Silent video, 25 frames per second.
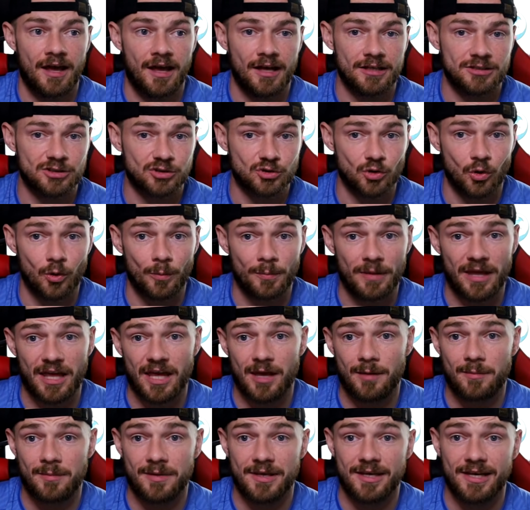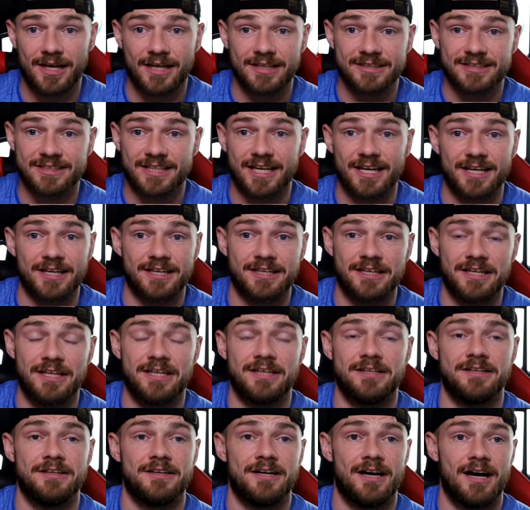Storm Amy is kicking
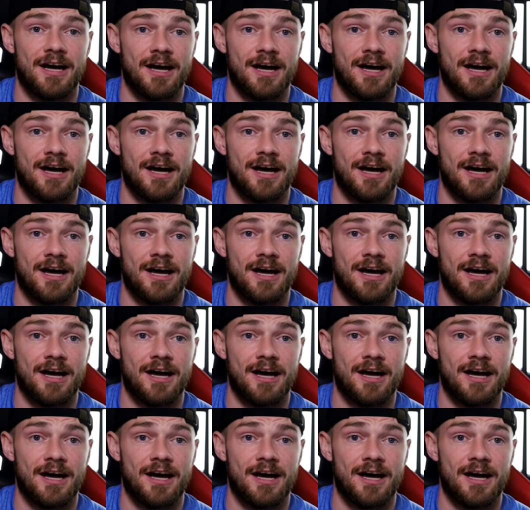in